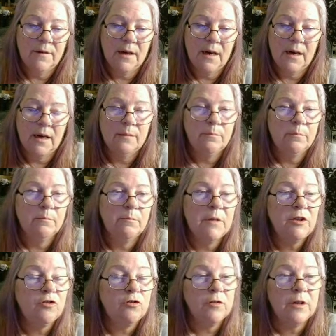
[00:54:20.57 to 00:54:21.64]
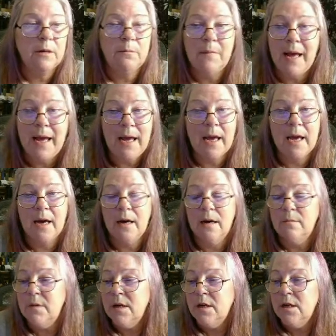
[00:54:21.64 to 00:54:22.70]
Let's see, and then we
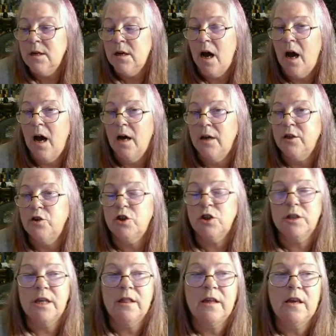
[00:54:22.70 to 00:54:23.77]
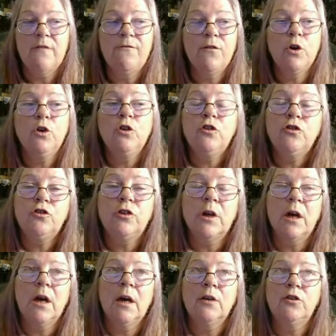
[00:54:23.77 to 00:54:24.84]
have Mystery and
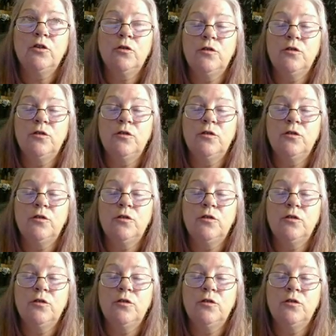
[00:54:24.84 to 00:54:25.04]
Mayhem,